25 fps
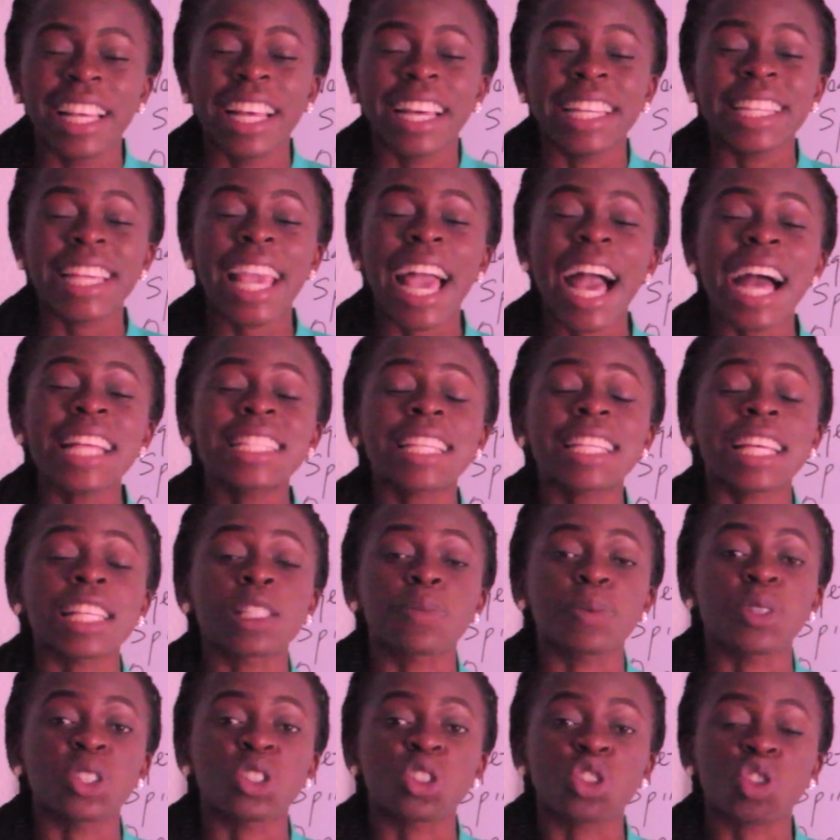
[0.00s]
The heart has
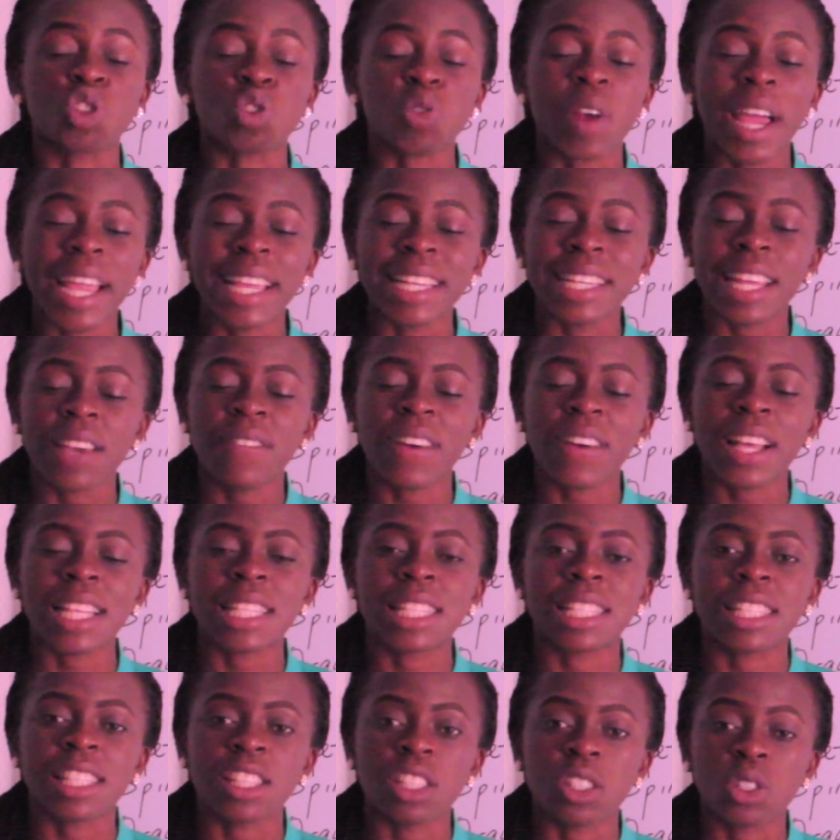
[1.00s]
been trying ever
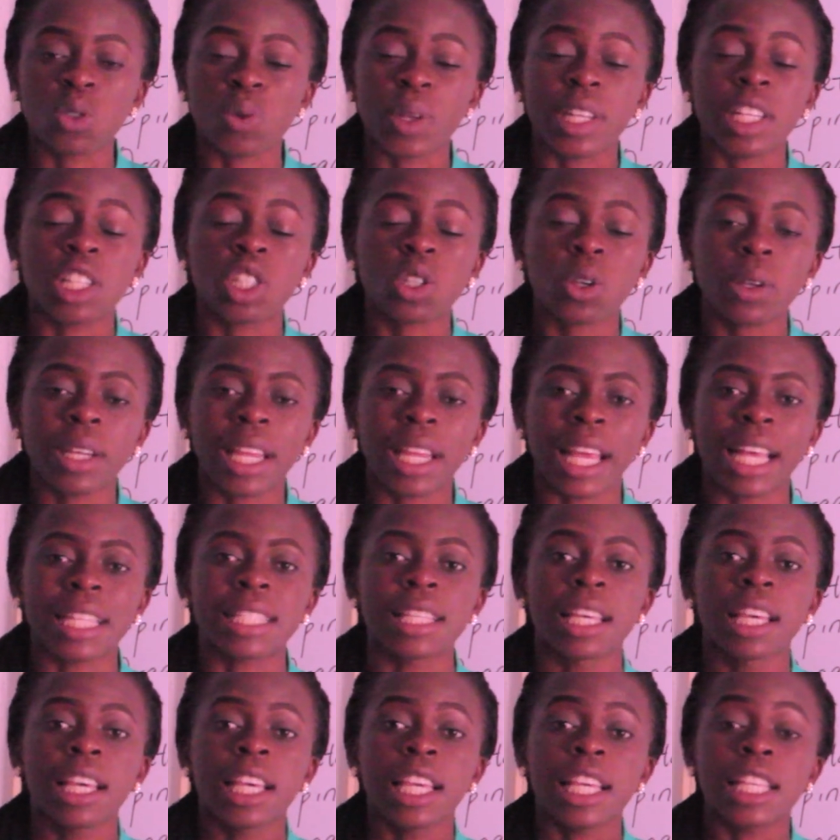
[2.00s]
since to ensure that
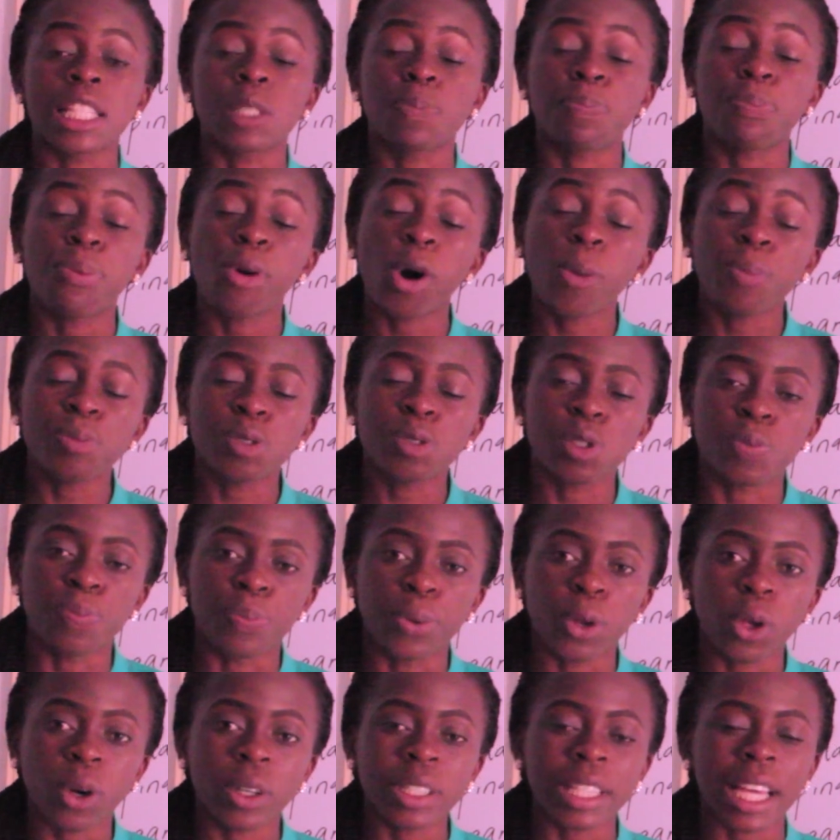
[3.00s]
it pumps
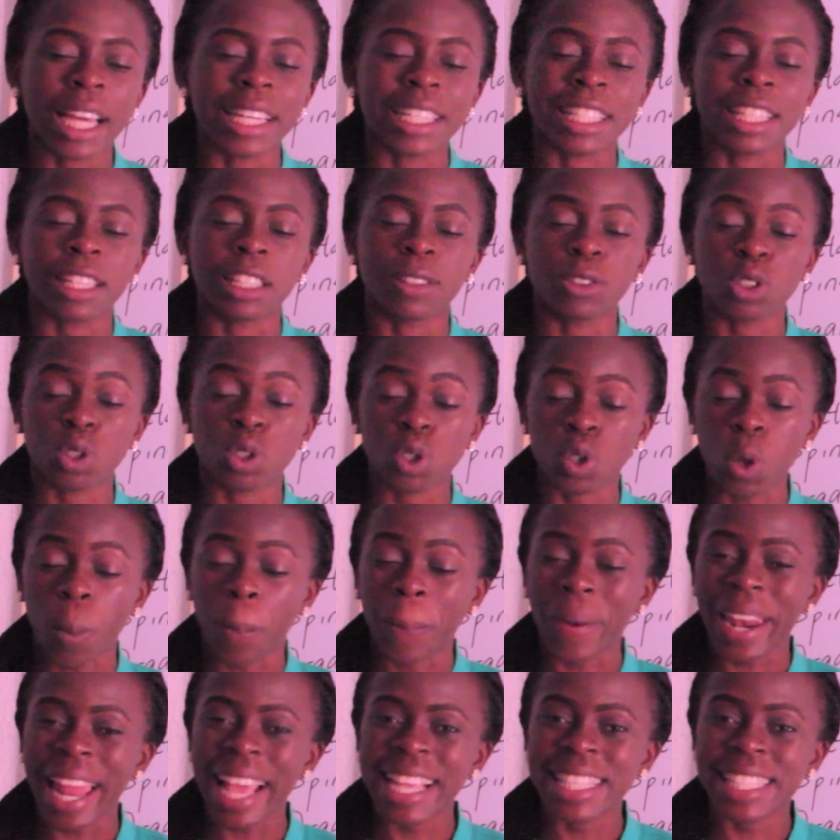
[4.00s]
blood and
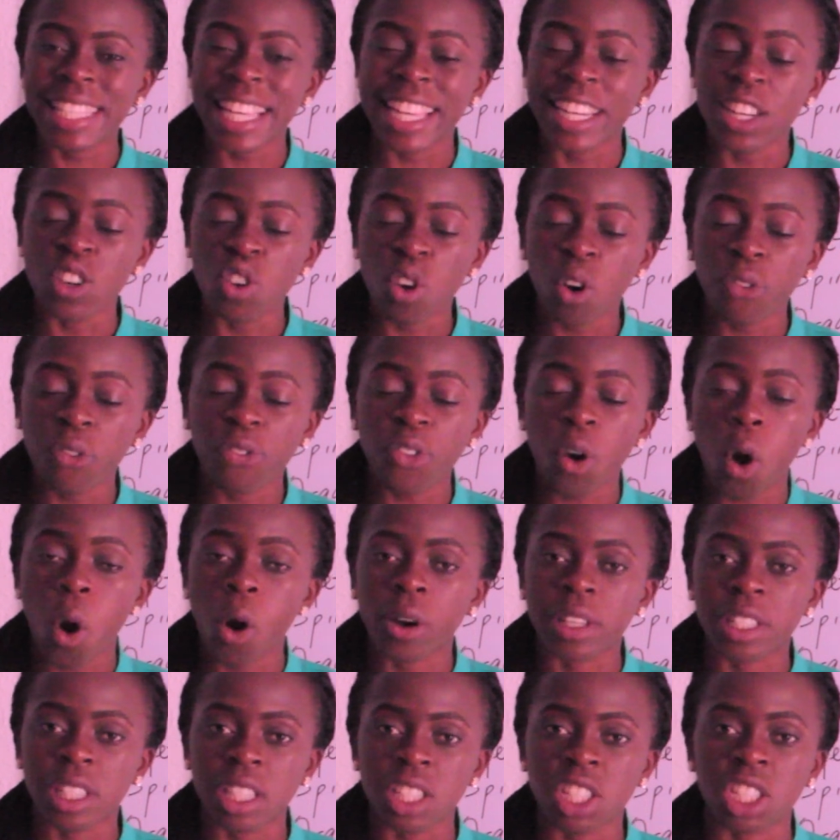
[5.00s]
supplies enough
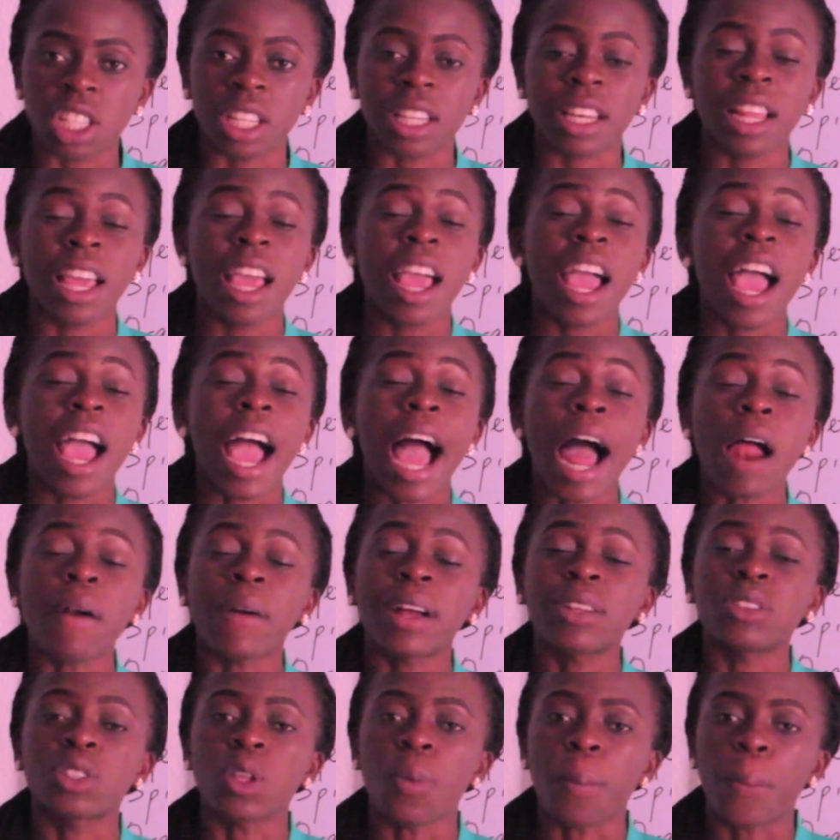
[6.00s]
oxygen
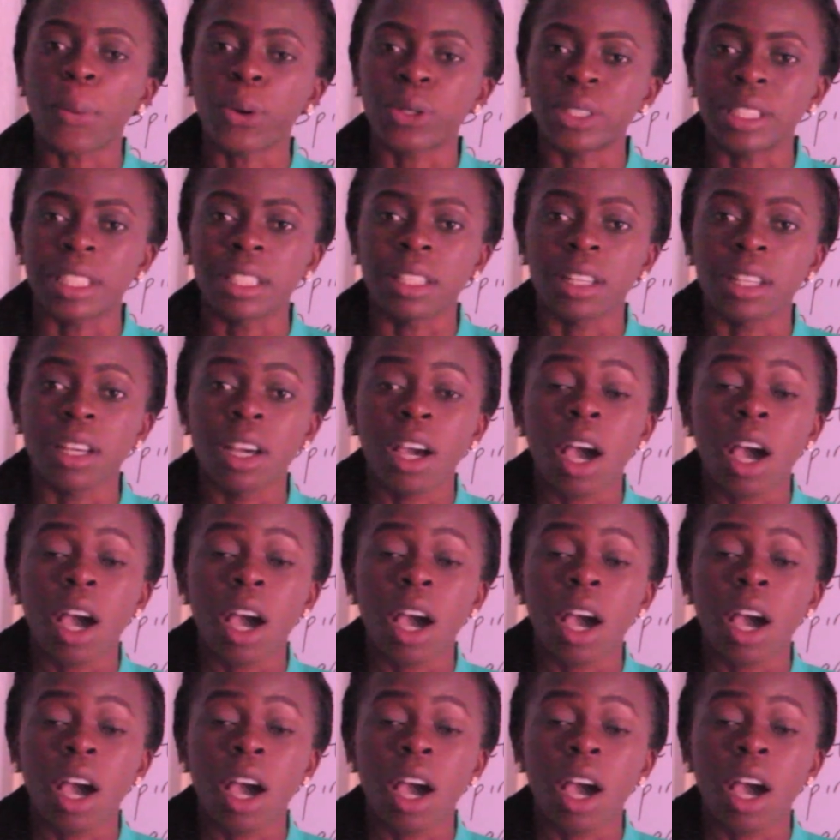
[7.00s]
around the body.